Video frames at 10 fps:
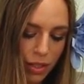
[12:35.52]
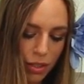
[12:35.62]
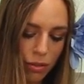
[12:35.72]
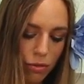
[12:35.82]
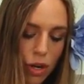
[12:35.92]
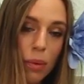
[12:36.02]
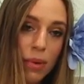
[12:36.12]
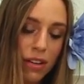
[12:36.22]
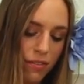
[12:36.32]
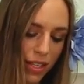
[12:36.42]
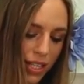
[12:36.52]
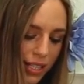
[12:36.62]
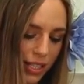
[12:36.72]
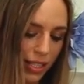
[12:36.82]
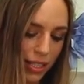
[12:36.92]
The aroma of this
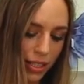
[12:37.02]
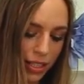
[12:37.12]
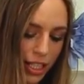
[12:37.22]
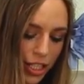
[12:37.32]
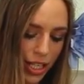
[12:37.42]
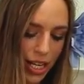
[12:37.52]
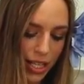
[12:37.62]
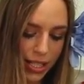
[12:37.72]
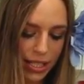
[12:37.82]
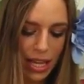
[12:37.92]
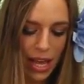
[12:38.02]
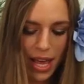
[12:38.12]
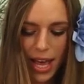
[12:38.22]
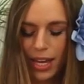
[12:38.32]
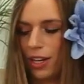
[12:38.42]
is delicious
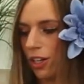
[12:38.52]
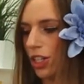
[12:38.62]
and it'll